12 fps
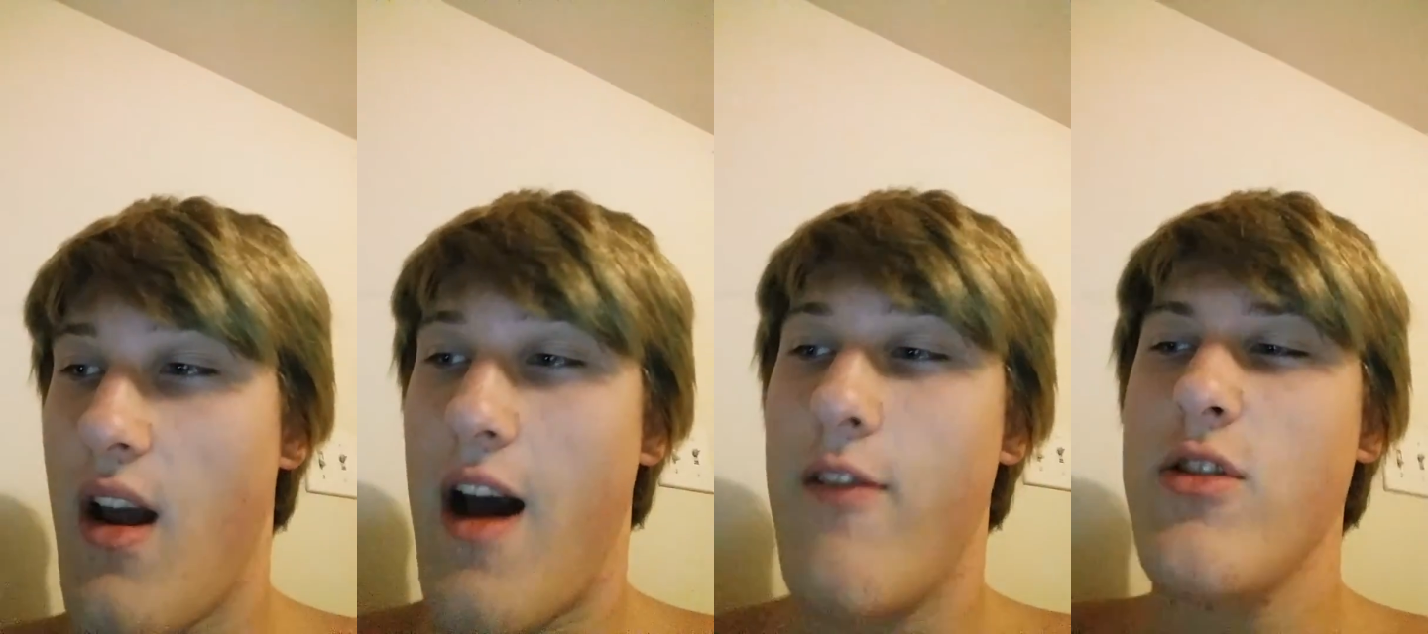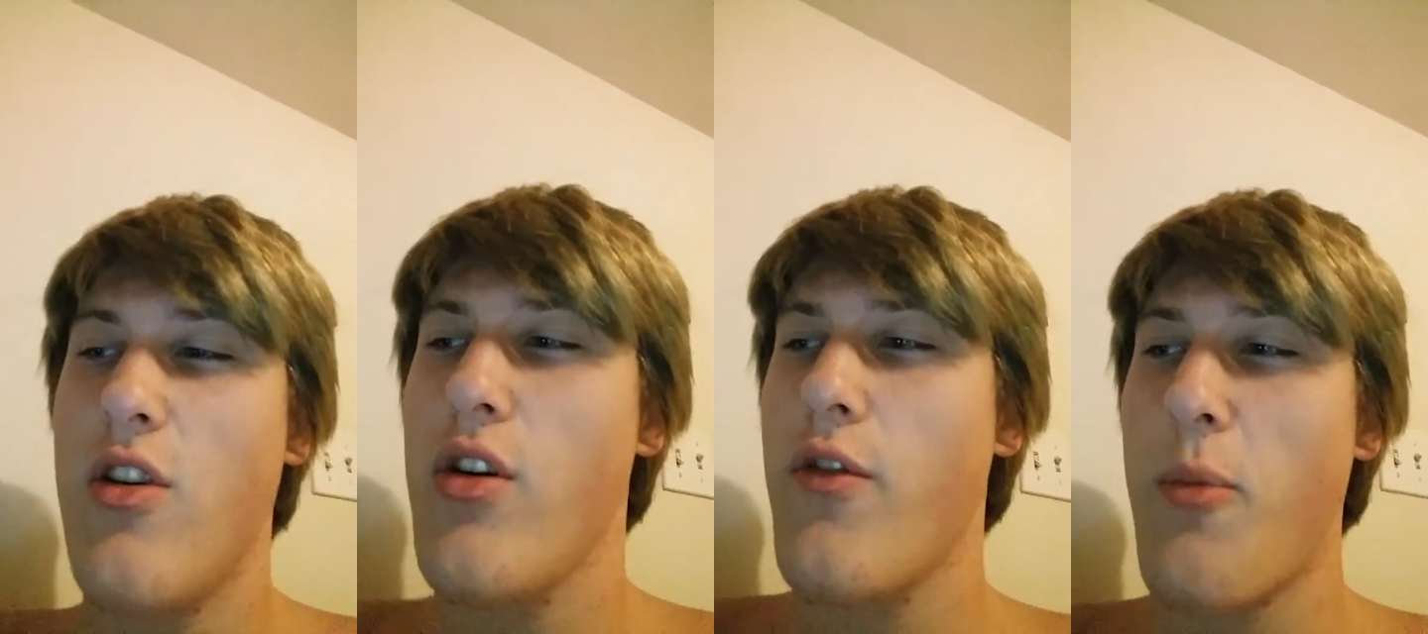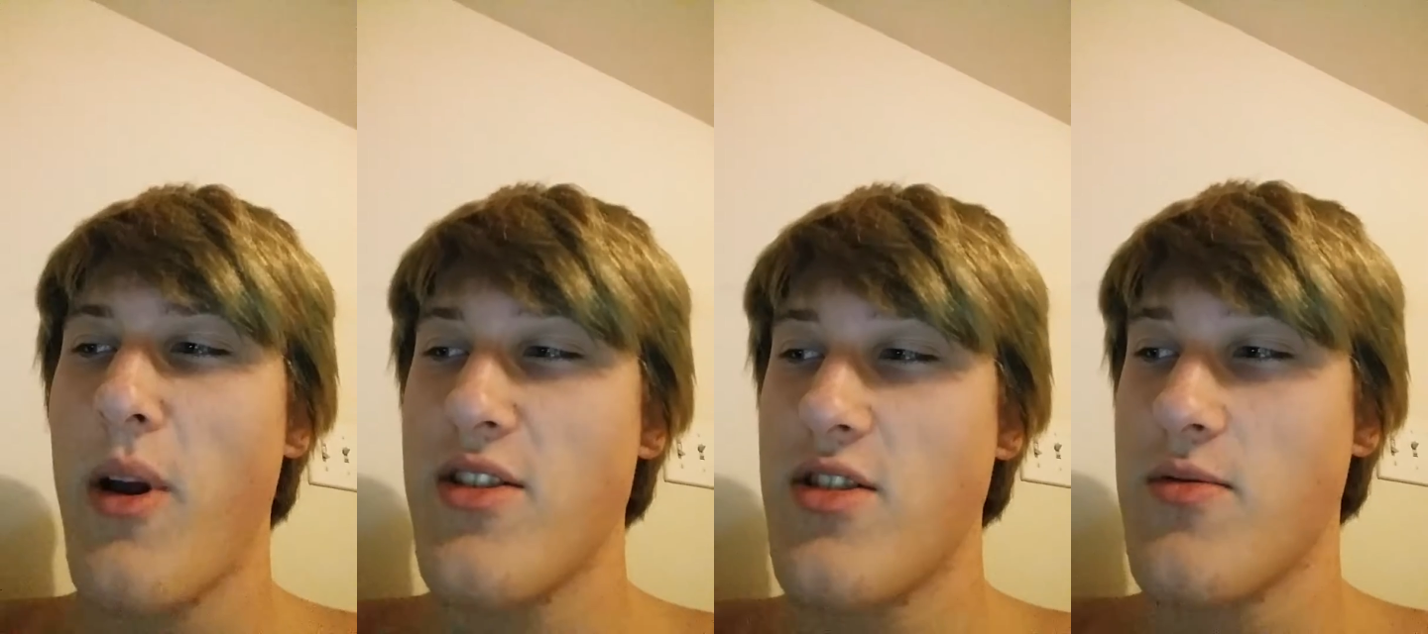I was going over
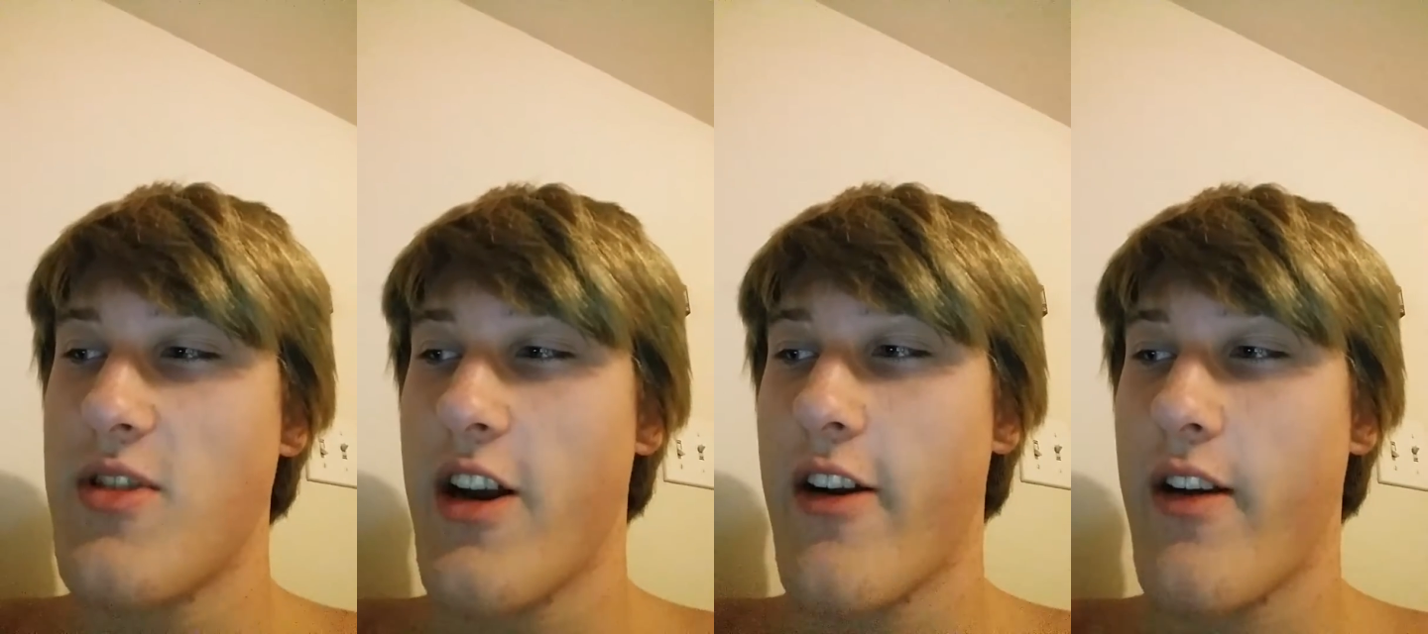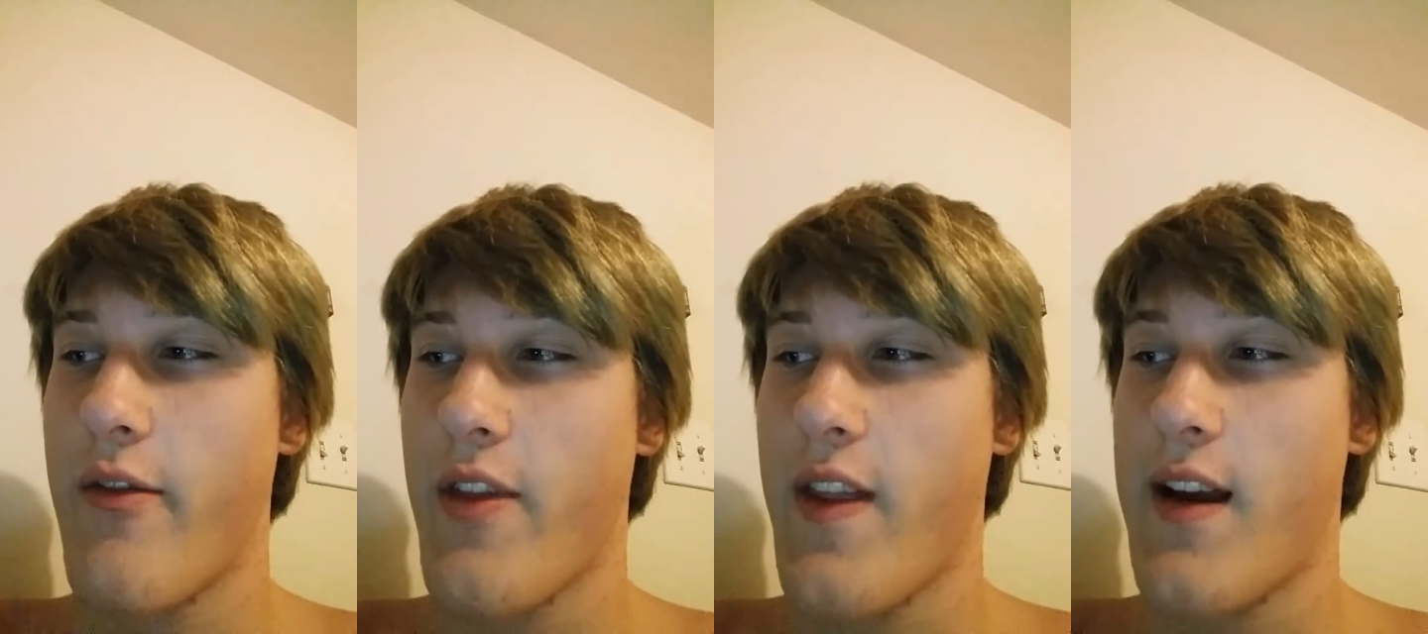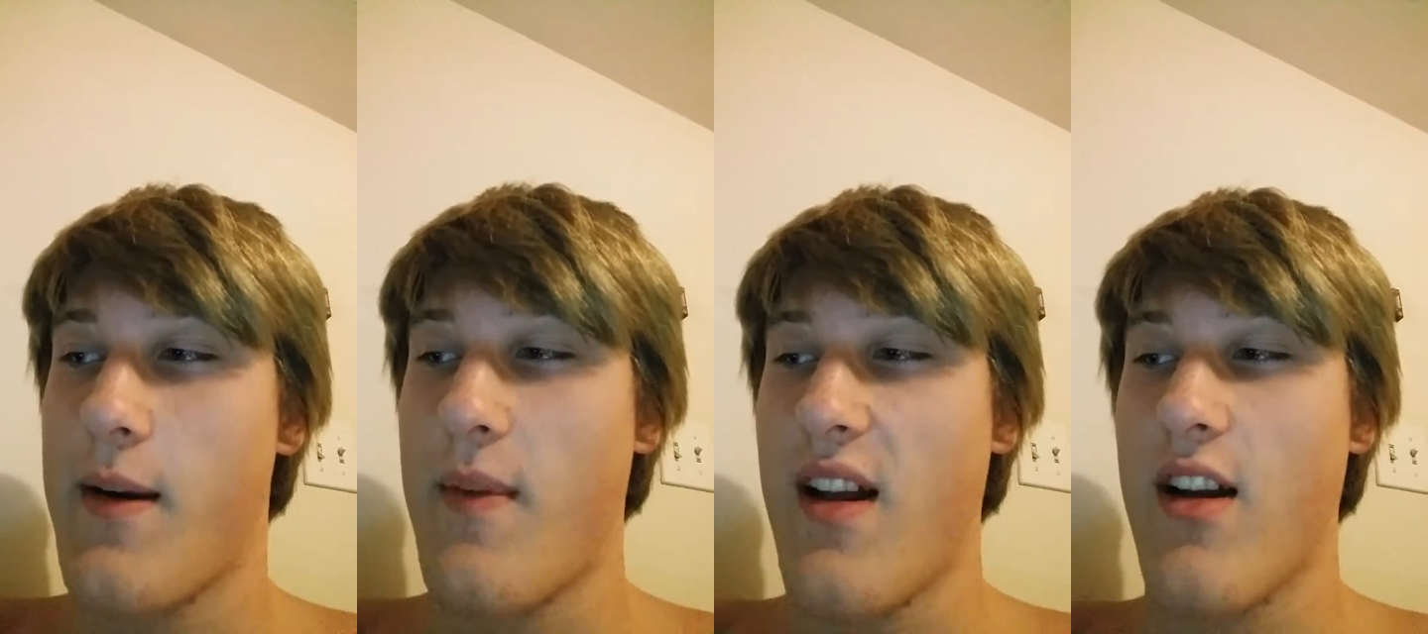my YouTube channel and everything,
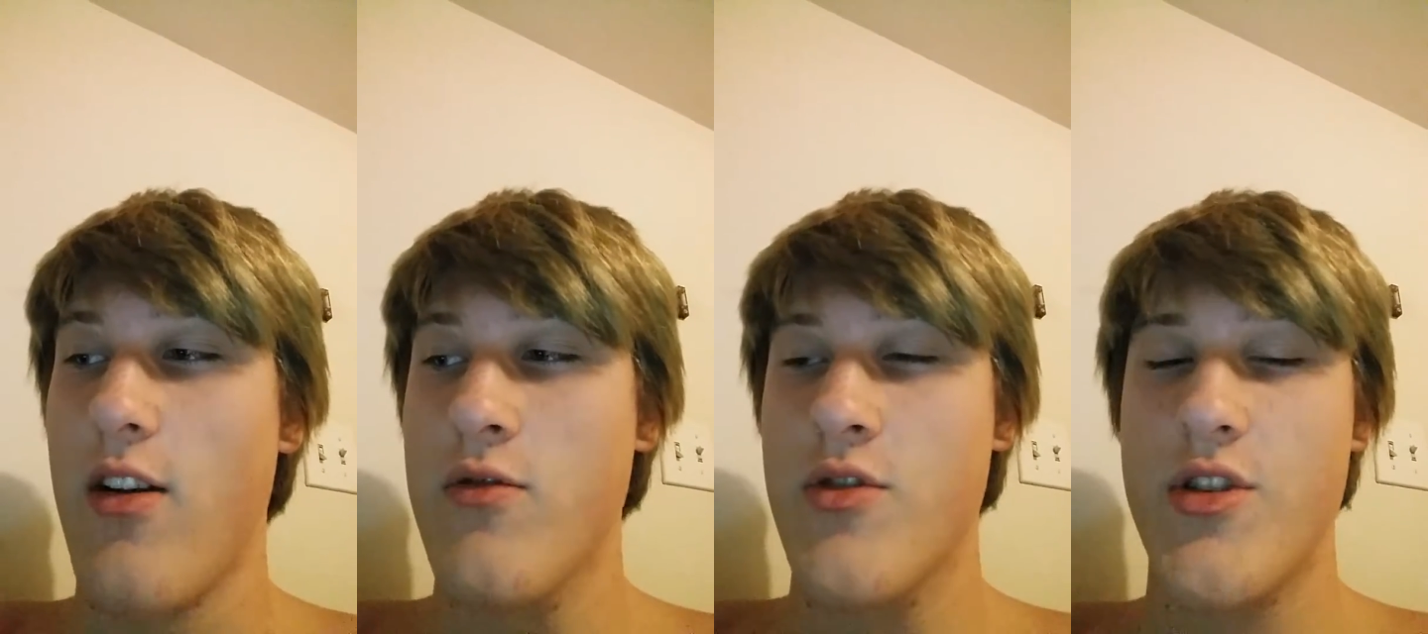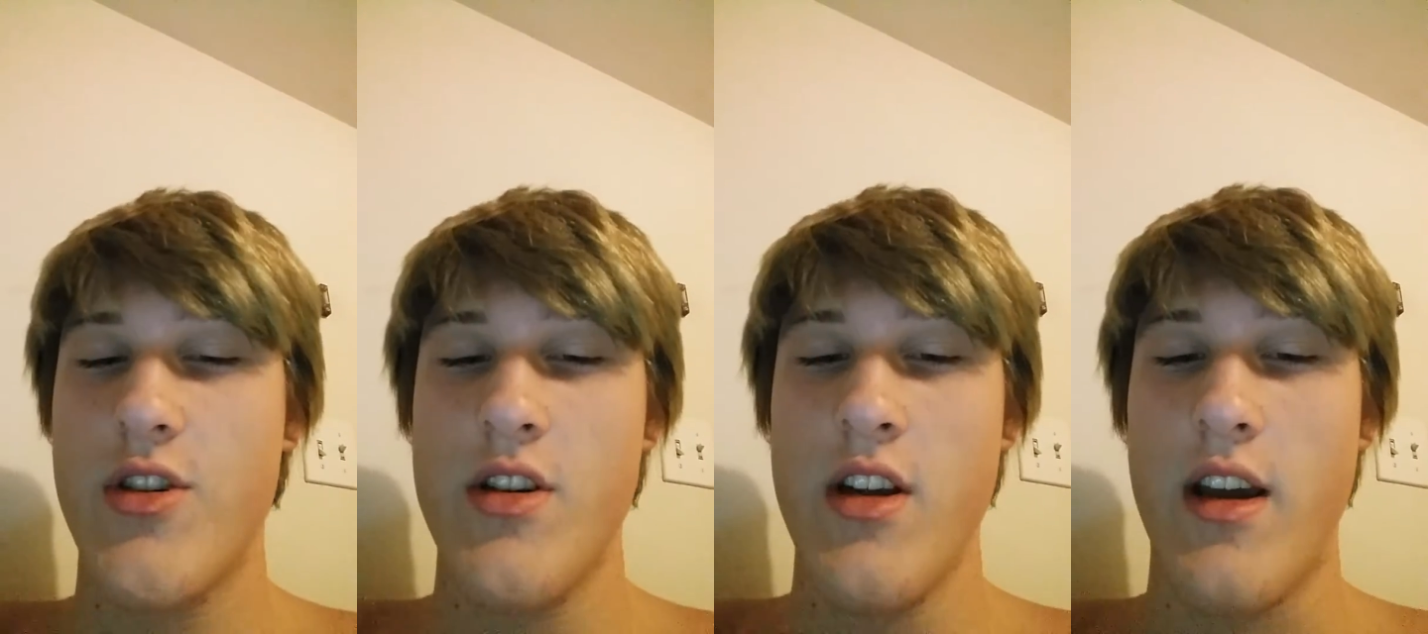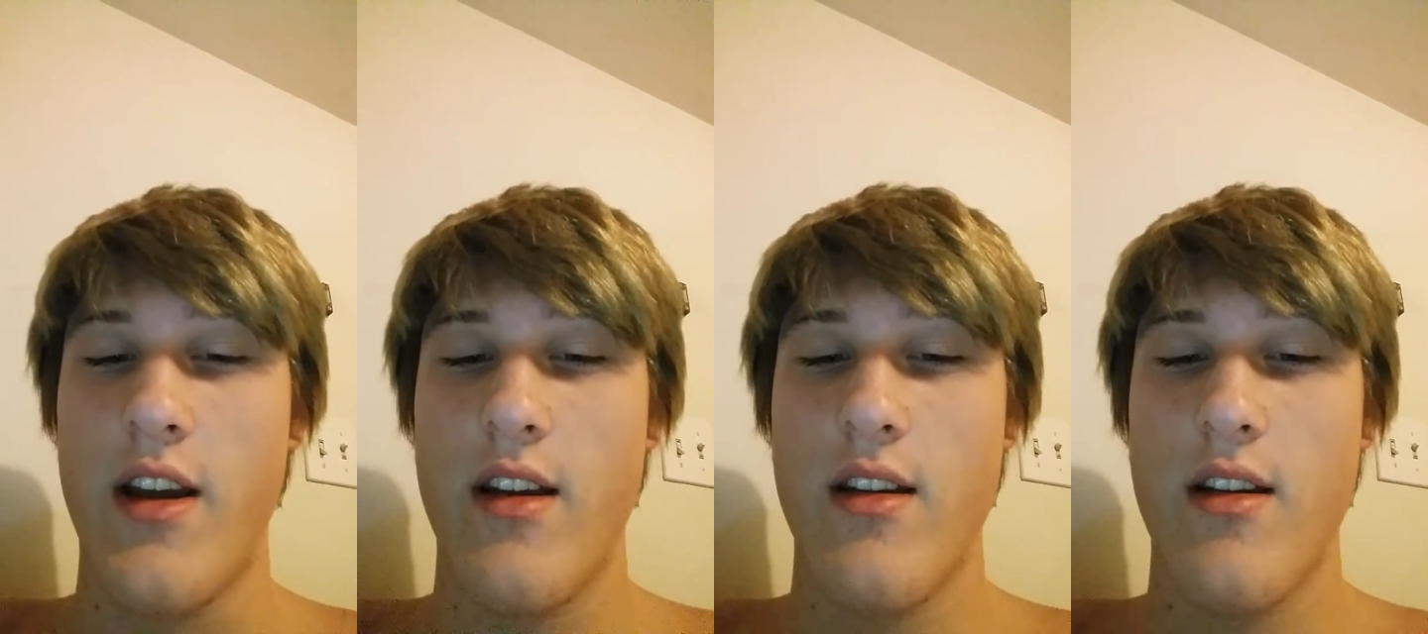and I'm like, oh
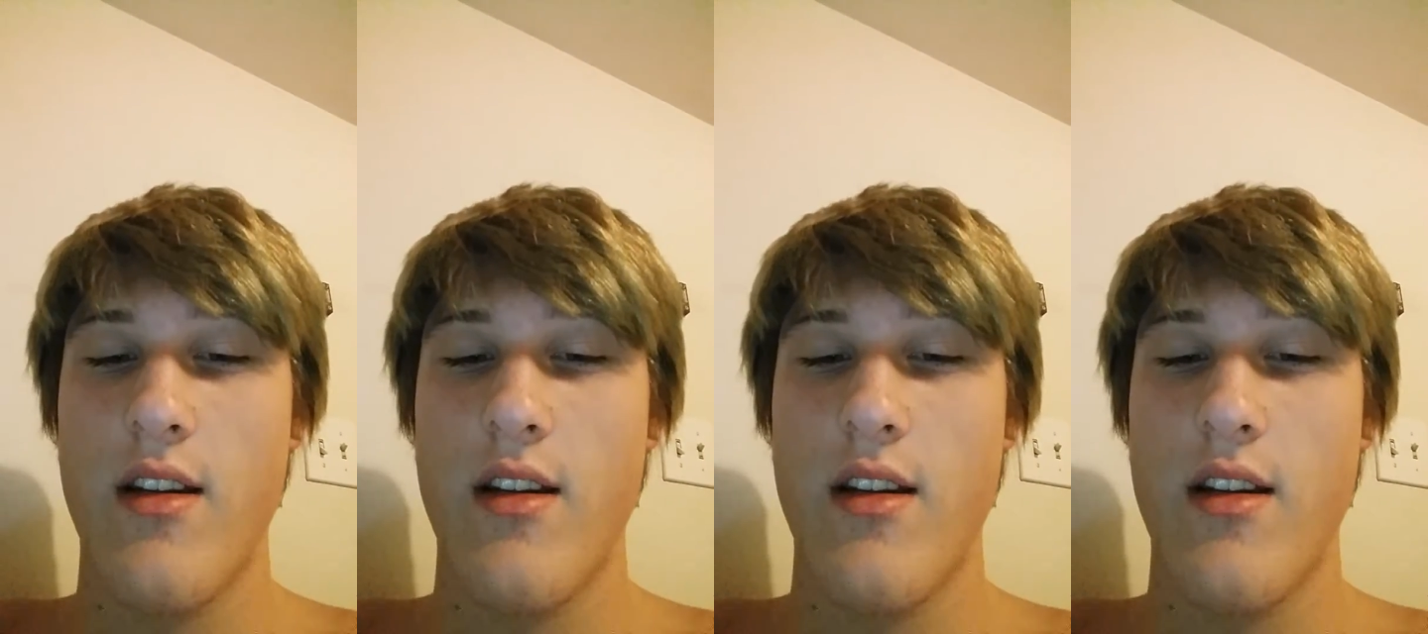shit,